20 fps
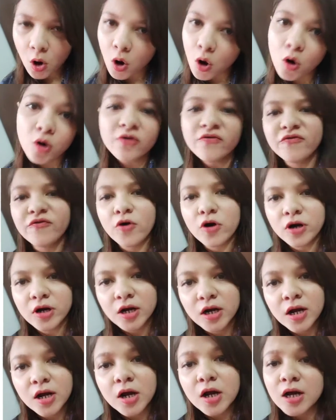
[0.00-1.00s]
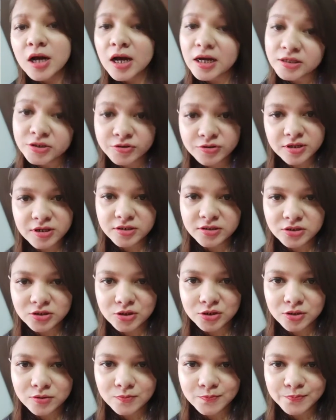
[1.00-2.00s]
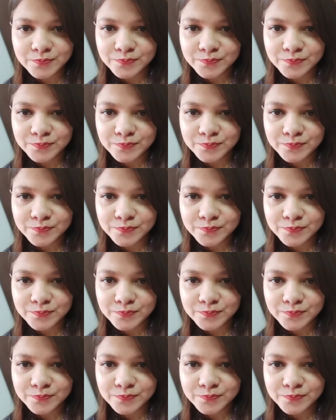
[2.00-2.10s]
or for contradiction.